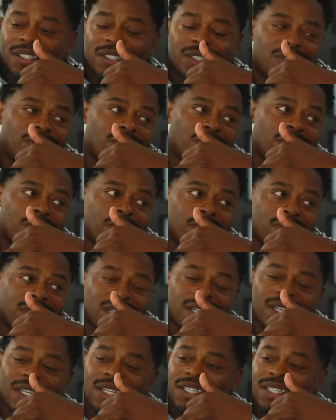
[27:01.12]
You know what I'm
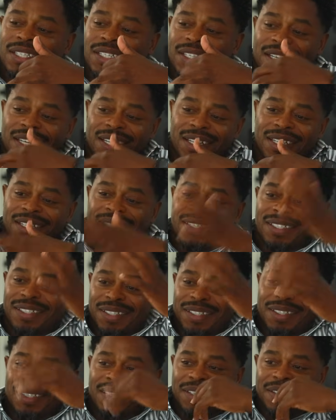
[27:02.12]
saying? And
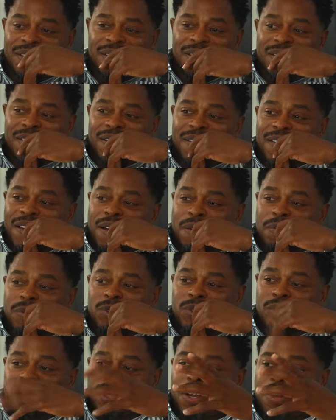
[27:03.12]
I'ma
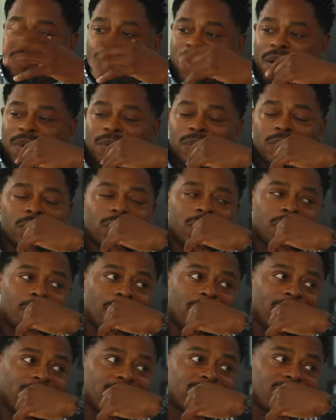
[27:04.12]
treat everybody with
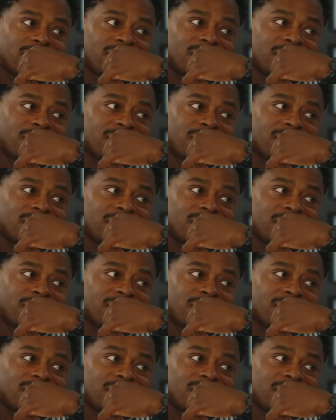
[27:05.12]
respect.